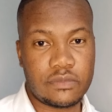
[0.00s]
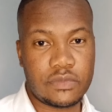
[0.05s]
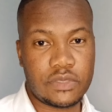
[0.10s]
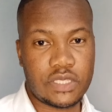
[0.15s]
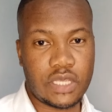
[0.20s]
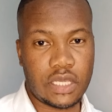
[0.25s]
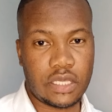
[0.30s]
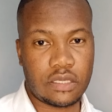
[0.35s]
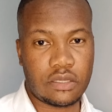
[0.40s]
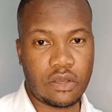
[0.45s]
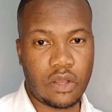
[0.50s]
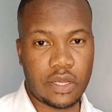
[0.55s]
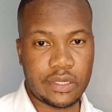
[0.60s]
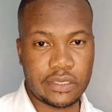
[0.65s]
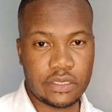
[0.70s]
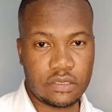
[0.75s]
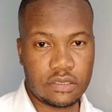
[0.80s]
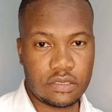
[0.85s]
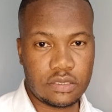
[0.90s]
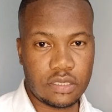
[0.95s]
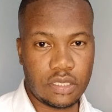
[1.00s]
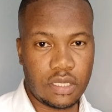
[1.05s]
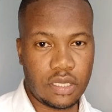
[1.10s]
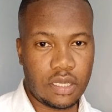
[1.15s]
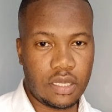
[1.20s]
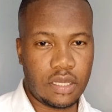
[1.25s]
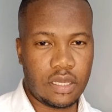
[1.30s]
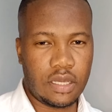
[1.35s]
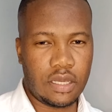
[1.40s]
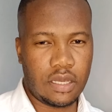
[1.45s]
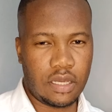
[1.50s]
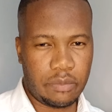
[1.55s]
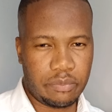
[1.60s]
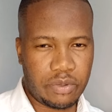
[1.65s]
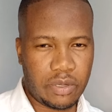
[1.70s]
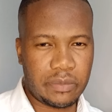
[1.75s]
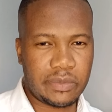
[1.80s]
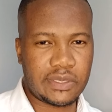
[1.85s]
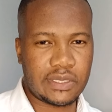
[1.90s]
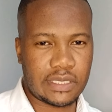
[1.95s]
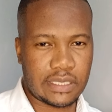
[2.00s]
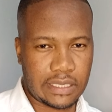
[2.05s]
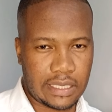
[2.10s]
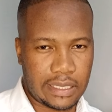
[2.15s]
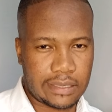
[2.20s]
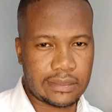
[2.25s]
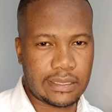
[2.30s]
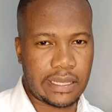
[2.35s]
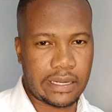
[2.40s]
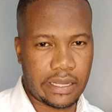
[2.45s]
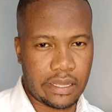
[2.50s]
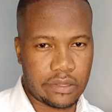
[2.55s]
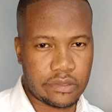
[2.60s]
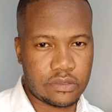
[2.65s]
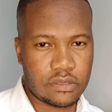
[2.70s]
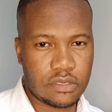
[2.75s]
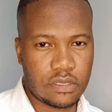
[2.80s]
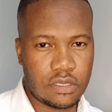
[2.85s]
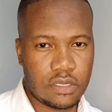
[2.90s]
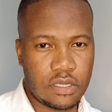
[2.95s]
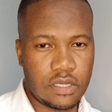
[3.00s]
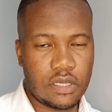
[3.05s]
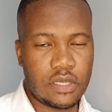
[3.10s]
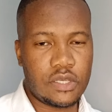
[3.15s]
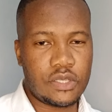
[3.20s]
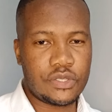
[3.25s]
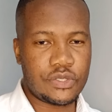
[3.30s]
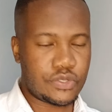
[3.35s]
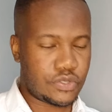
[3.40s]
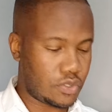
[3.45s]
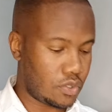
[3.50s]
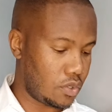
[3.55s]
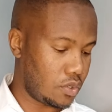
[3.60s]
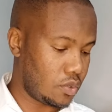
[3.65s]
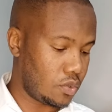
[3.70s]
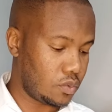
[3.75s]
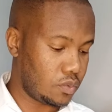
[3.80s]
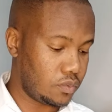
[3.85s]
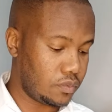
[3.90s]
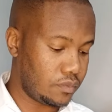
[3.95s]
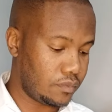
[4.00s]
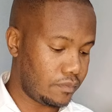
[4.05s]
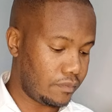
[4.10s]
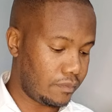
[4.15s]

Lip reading: take on it. Probably gonna cut that out. So